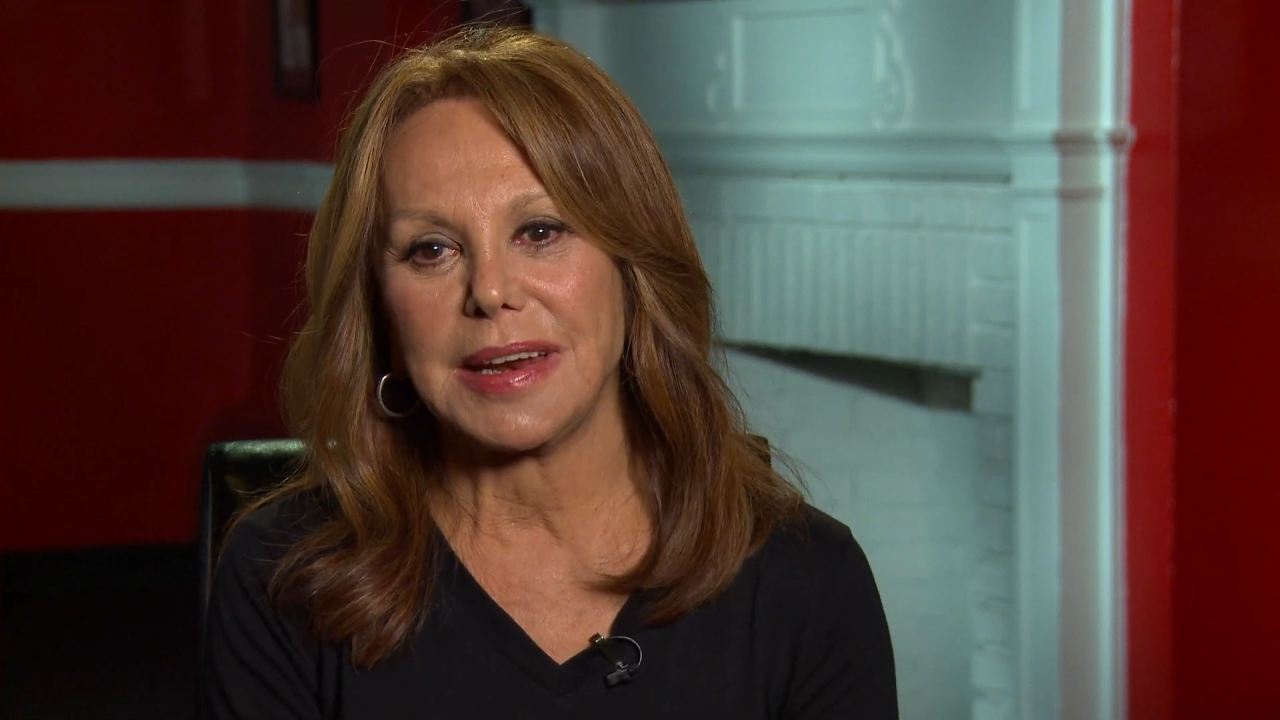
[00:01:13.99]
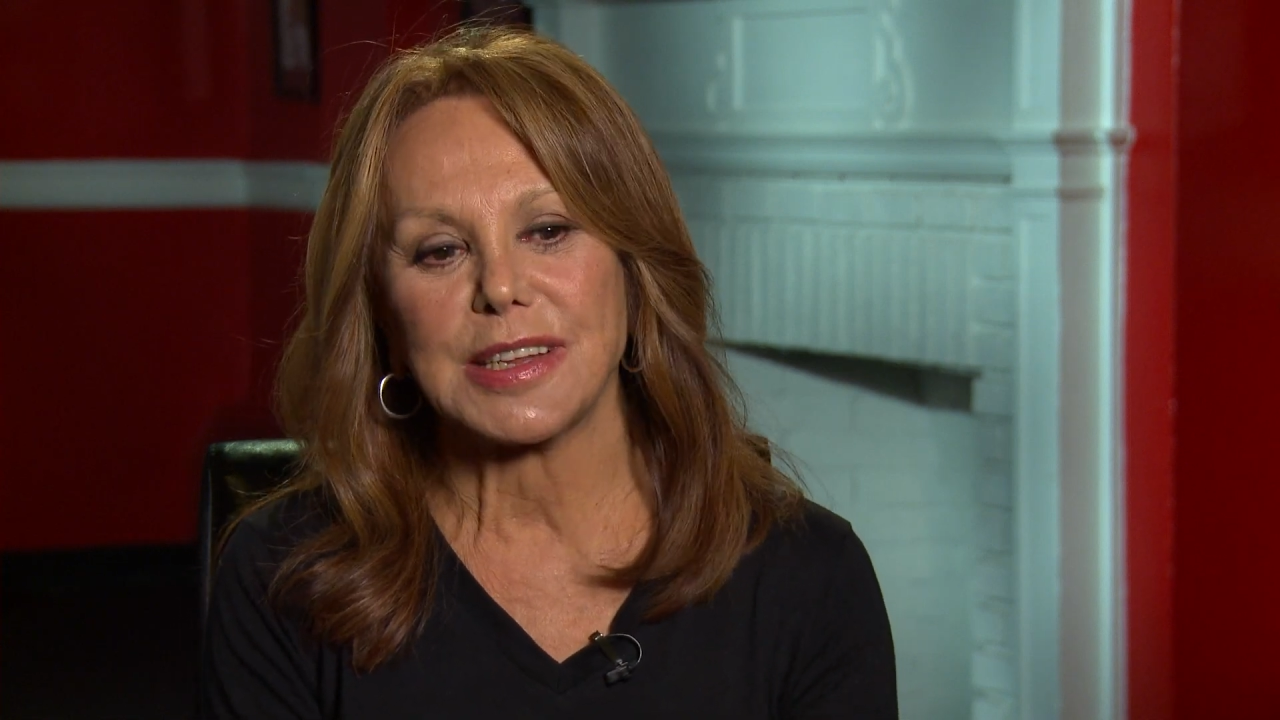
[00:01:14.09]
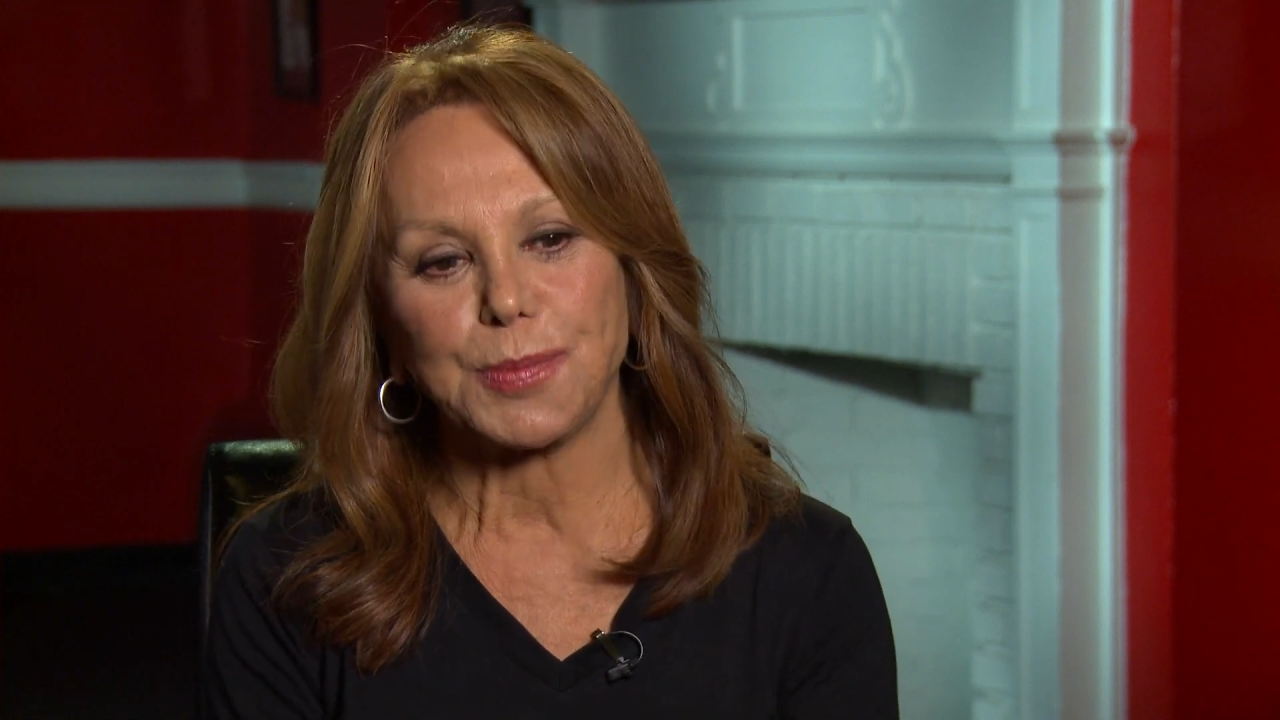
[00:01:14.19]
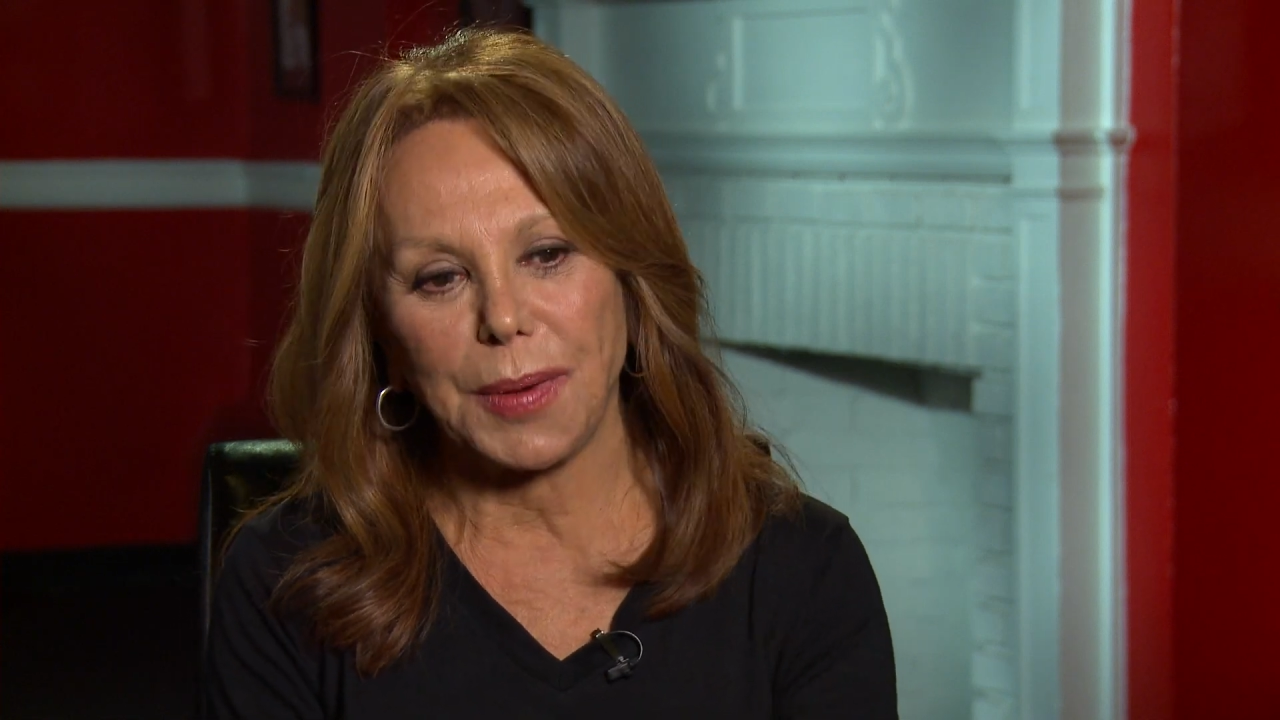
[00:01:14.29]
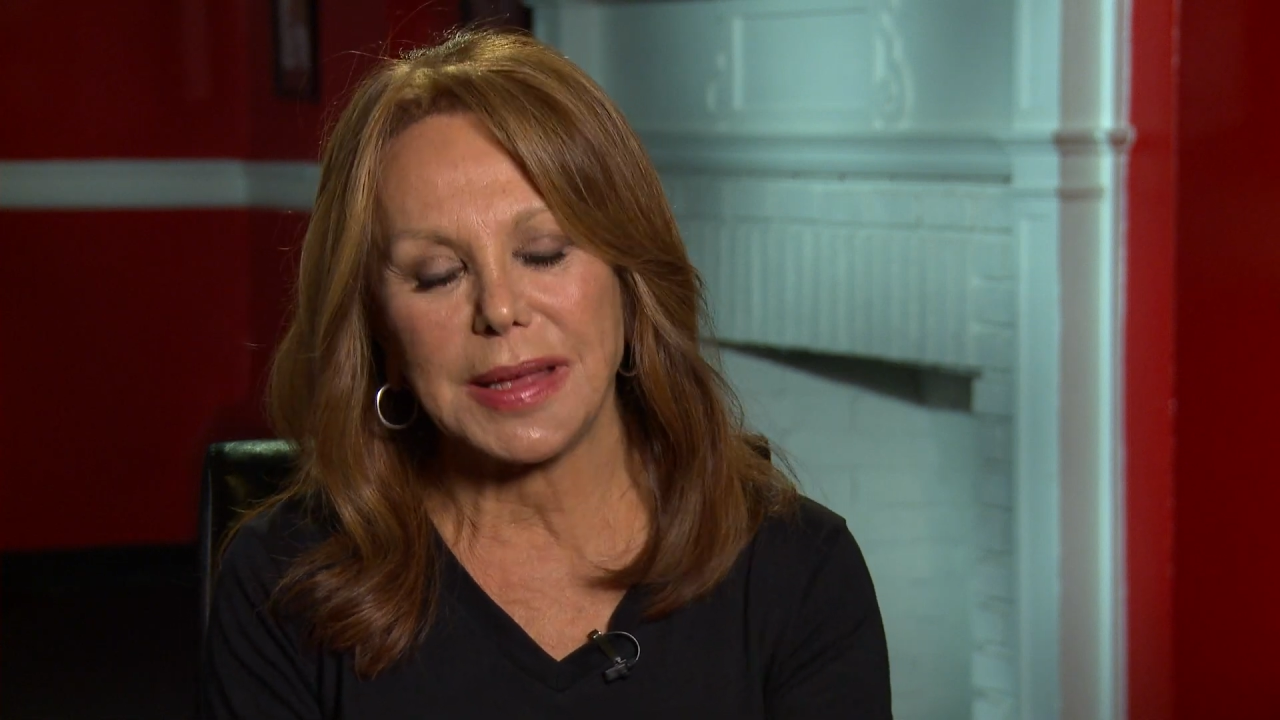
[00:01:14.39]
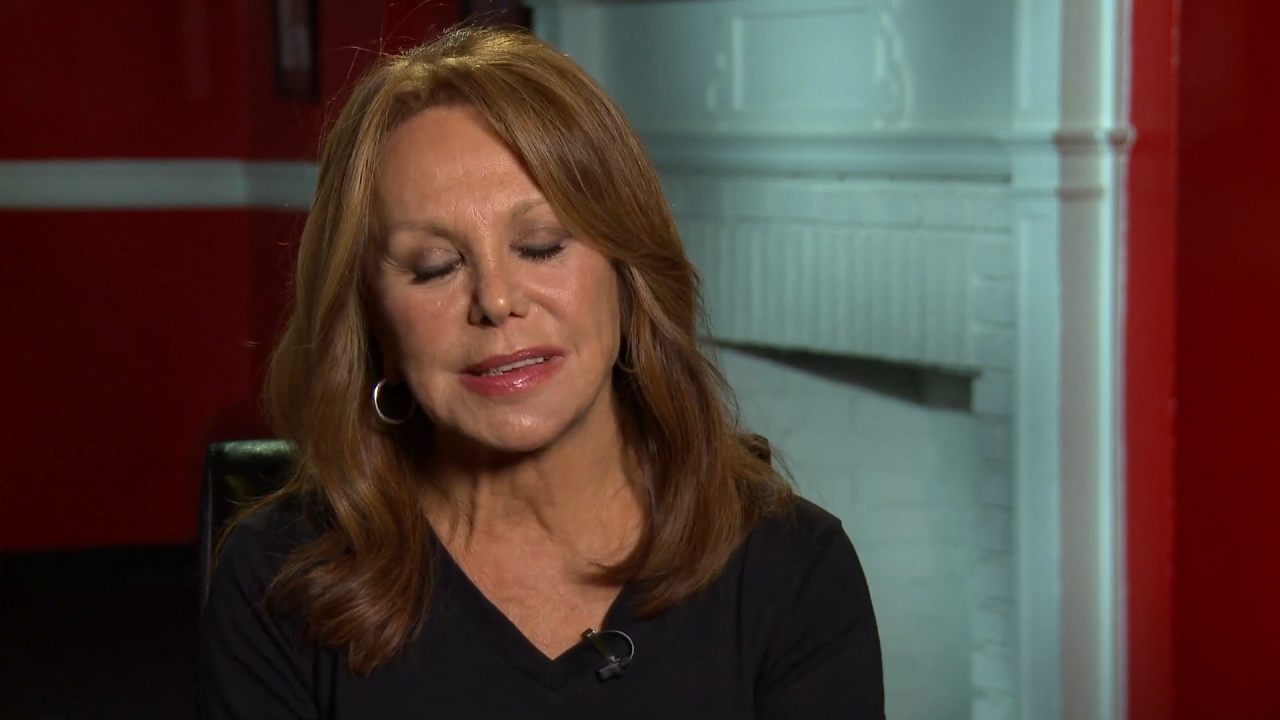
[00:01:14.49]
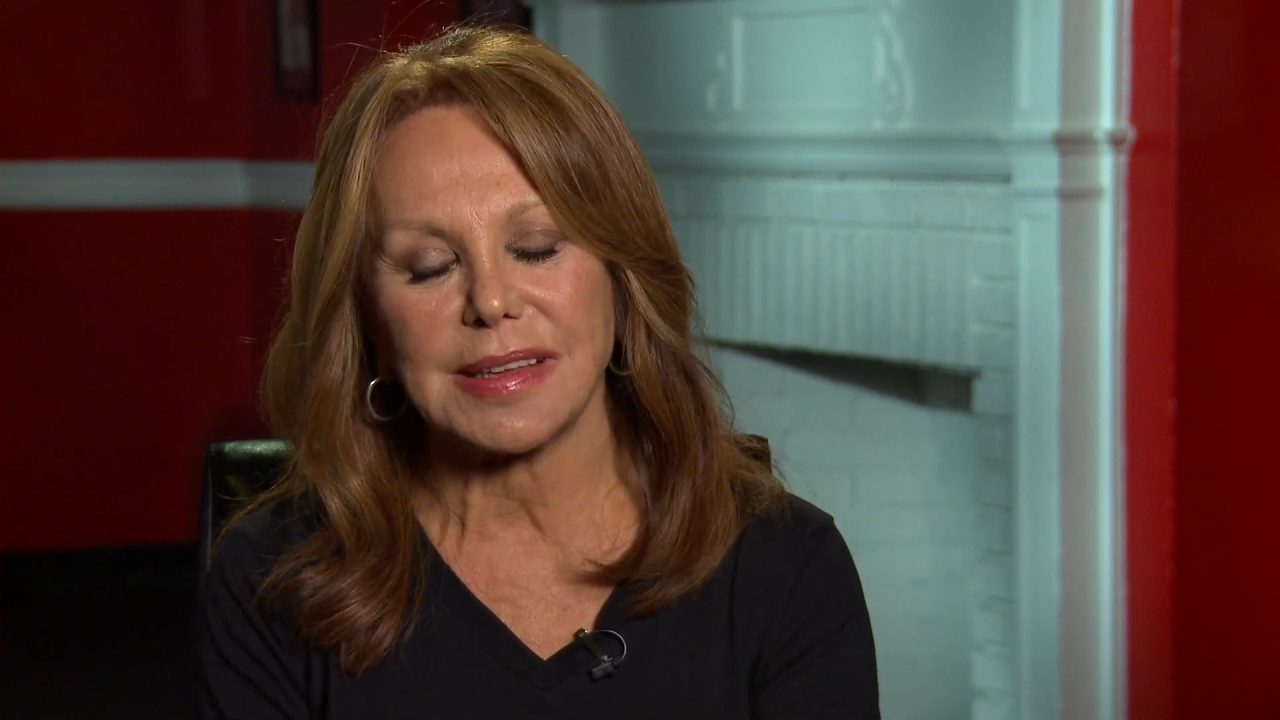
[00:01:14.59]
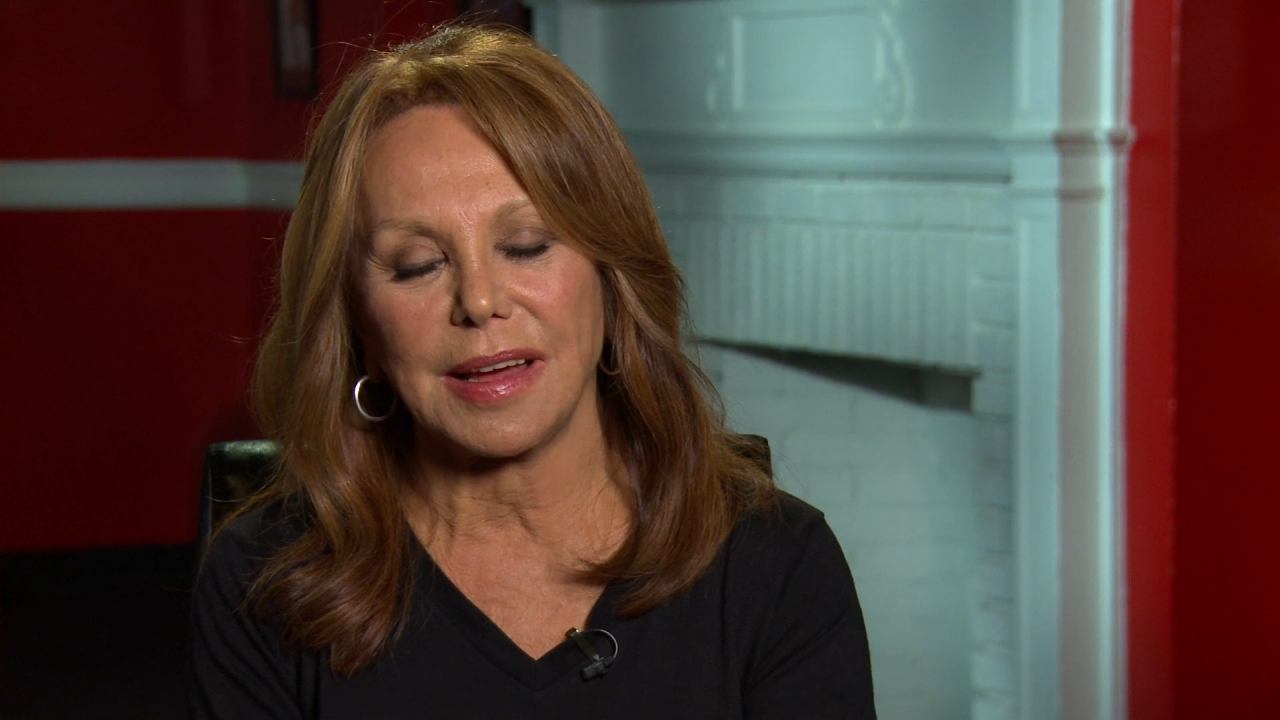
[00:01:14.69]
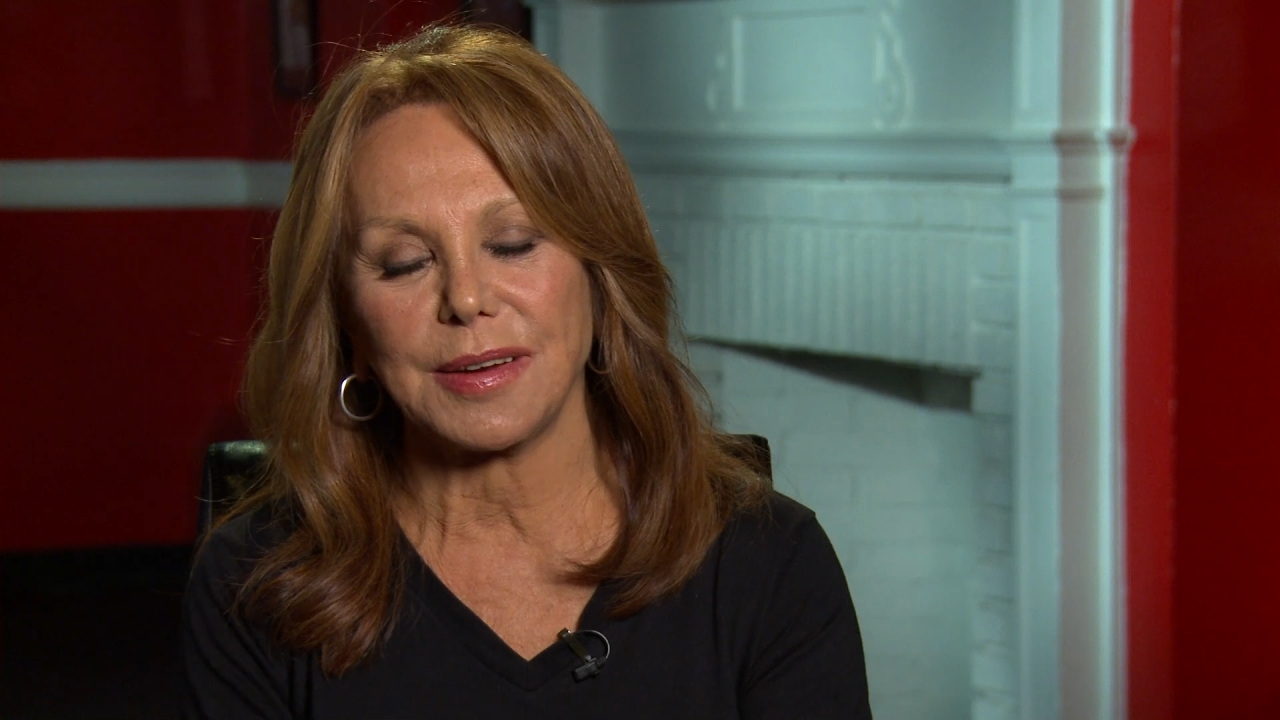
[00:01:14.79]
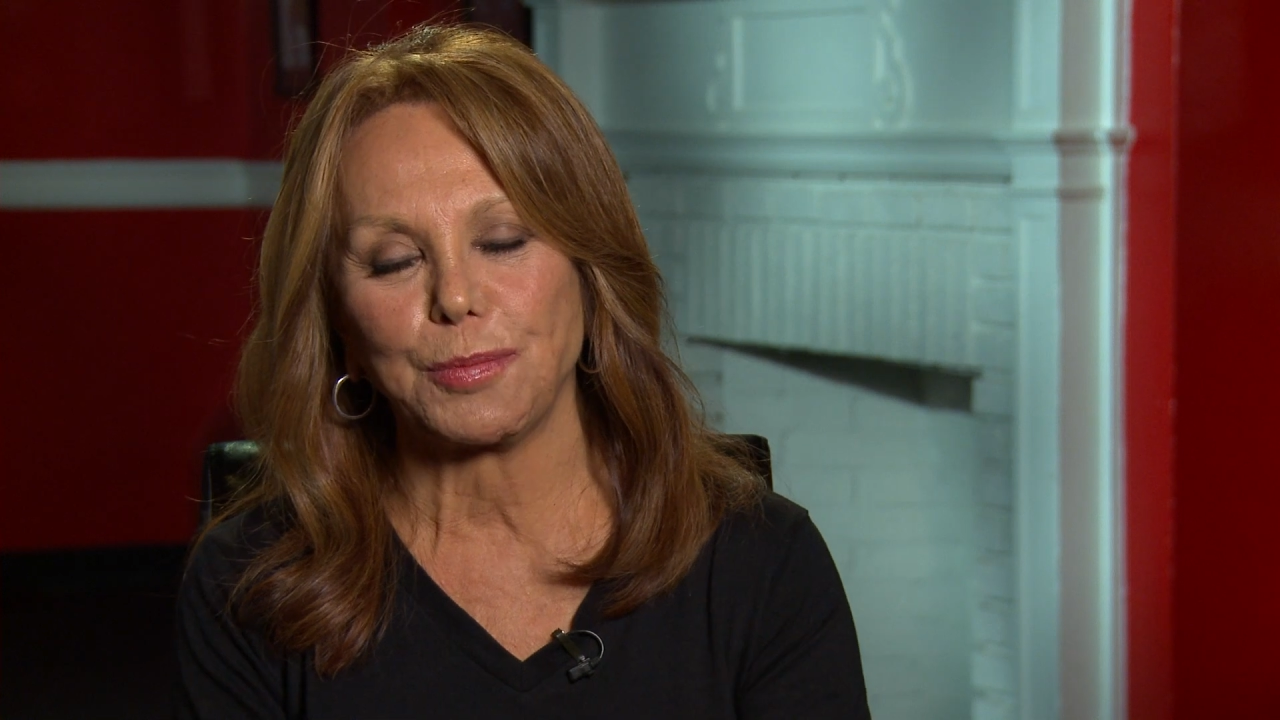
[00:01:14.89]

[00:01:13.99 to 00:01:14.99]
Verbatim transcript: and it's based on